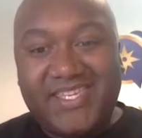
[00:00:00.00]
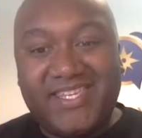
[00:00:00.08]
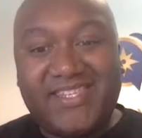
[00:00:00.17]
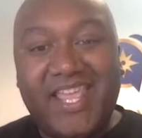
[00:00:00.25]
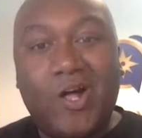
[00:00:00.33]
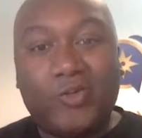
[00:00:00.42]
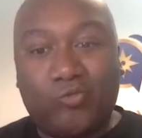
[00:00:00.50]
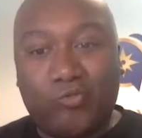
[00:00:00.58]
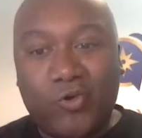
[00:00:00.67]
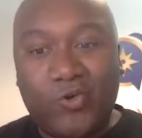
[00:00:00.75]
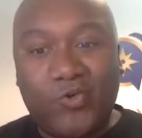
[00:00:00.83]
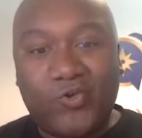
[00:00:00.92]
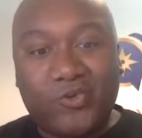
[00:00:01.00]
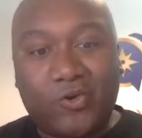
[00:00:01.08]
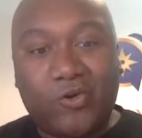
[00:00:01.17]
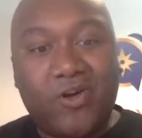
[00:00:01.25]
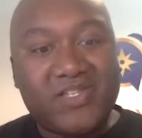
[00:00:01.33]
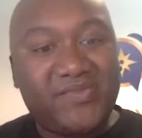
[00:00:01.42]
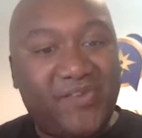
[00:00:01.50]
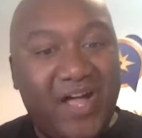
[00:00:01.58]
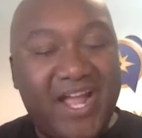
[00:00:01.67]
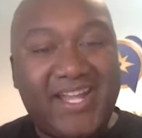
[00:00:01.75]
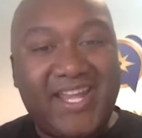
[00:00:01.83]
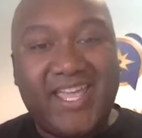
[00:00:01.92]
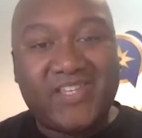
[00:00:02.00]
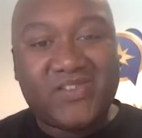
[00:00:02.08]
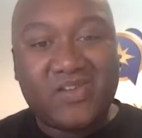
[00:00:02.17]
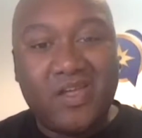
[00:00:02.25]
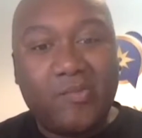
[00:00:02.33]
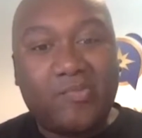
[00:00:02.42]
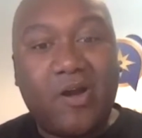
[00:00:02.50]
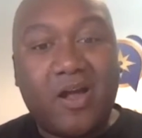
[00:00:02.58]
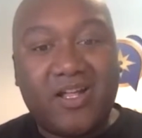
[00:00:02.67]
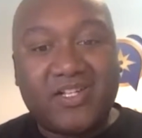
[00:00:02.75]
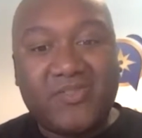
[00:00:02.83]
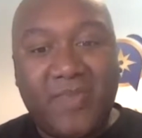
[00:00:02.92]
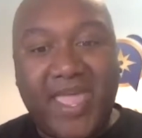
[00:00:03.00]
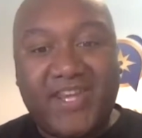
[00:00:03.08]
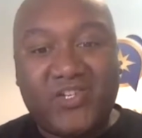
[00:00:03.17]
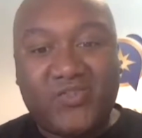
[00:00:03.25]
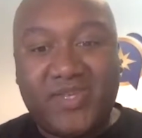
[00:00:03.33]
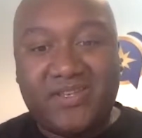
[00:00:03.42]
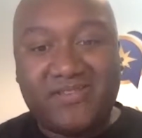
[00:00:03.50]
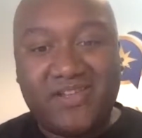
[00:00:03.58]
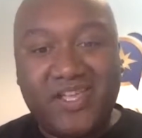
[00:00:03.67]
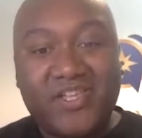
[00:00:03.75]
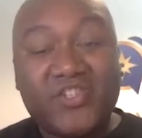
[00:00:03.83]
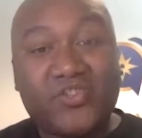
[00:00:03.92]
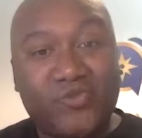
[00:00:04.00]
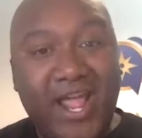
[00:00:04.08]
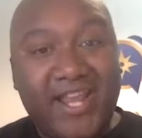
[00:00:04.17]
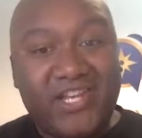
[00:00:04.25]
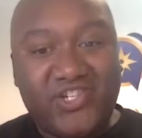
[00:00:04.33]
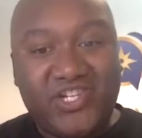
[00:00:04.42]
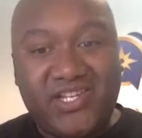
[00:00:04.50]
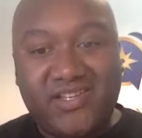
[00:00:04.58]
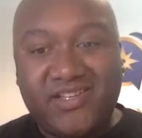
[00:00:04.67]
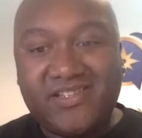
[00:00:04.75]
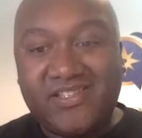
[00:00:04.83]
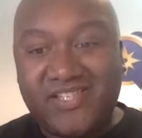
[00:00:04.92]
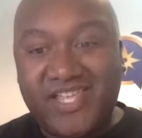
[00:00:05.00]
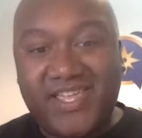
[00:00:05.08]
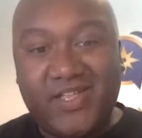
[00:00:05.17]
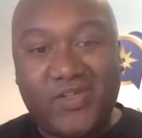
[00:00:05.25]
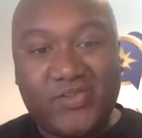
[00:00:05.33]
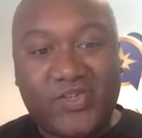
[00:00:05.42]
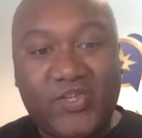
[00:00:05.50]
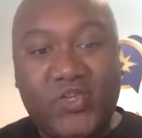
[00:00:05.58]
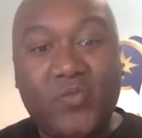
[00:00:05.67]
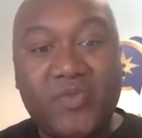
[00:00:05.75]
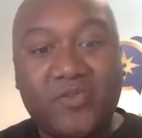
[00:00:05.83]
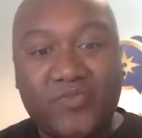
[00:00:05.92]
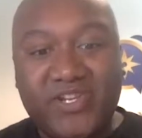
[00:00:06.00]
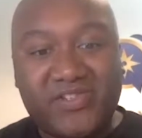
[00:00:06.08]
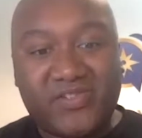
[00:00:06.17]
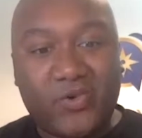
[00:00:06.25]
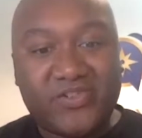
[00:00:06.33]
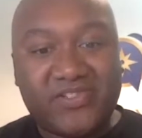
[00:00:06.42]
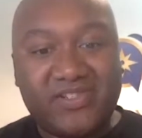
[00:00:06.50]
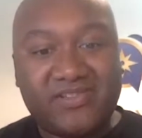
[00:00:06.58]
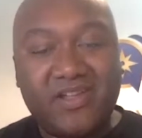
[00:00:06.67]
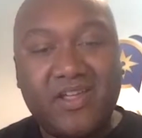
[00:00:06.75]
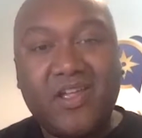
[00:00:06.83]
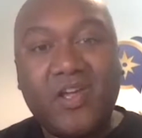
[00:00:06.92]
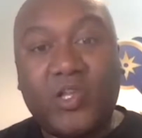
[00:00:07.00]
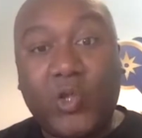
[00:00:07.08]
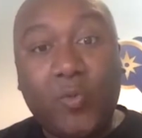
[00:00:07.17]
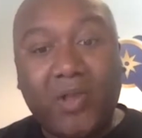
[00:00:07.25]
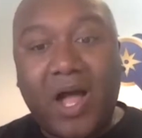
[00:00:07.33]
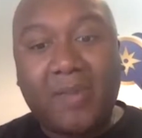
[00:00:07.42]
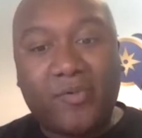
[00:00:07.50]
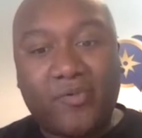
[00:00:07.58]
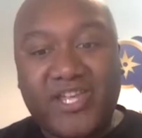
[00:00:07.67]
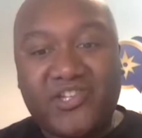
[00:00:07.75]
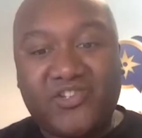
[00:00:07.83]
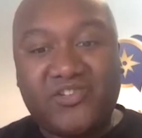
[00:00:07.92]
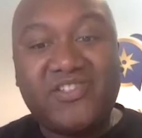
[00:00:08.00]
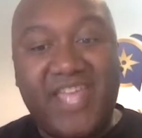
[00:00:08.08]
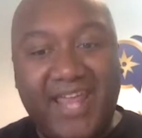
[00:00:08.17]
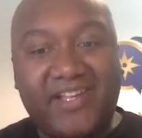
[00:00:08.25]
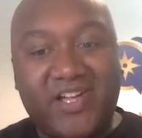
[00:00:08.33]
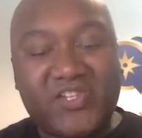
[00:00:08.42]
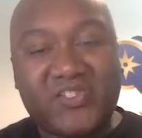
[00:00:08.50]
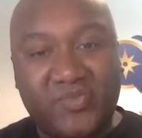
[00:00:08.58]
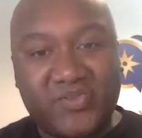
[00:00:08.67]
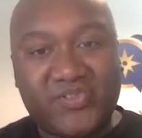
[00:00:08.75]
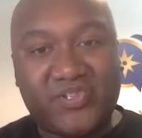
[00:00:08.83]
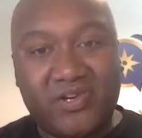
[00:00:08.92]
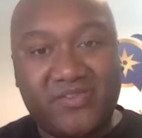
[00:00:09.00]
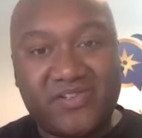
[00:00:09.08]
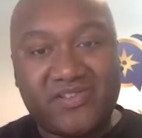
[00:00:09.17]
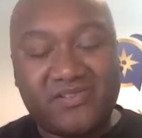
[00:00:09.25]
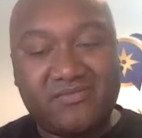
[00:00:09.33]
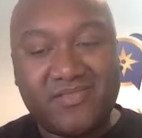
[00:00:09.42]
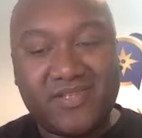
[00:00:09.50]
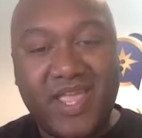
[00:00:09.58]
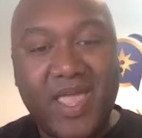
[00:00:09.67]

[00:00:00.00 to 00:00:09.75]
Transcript: He's held roles across finance, product management, strategy, sales, human resources, global operations, and customer service.